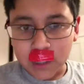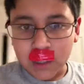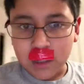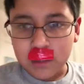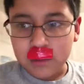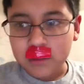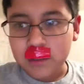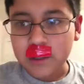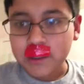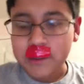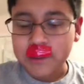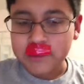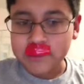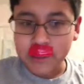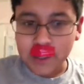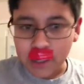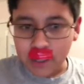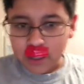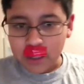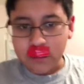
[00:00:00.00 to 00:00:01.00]
god, look at the
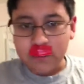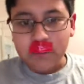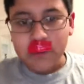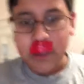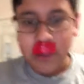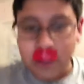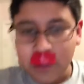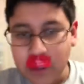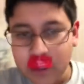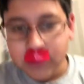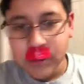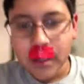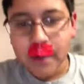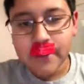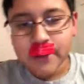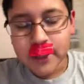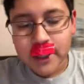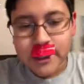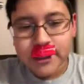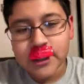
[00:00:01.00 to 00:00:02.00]
time.
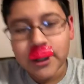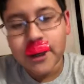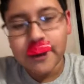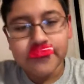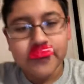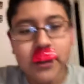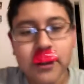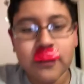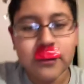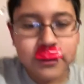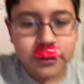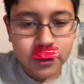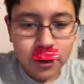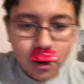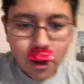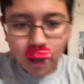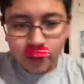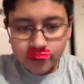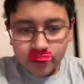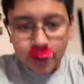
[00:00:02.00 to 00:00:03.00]
Dominic needs to have to go to
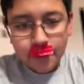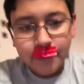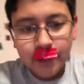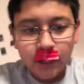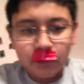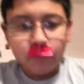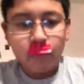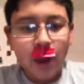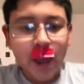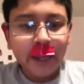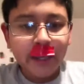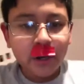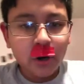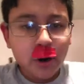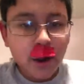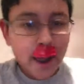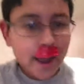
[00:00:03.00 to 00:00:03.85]
school. Dominic, wake your